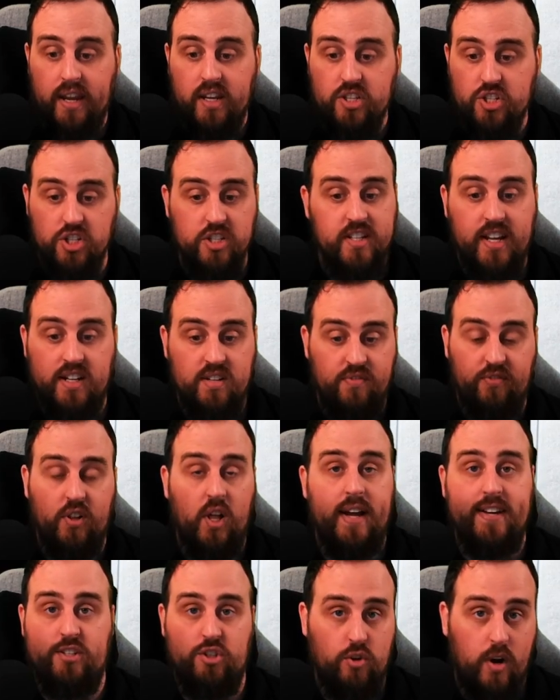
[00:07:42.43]
just get to
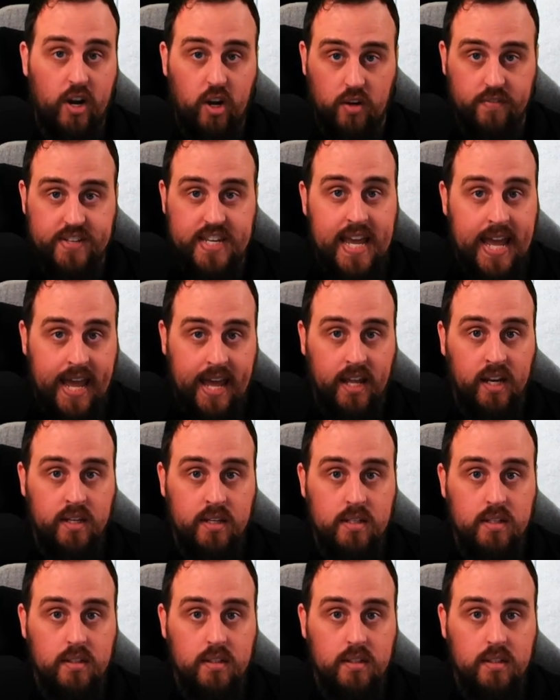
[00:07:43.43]
fly straight over your head,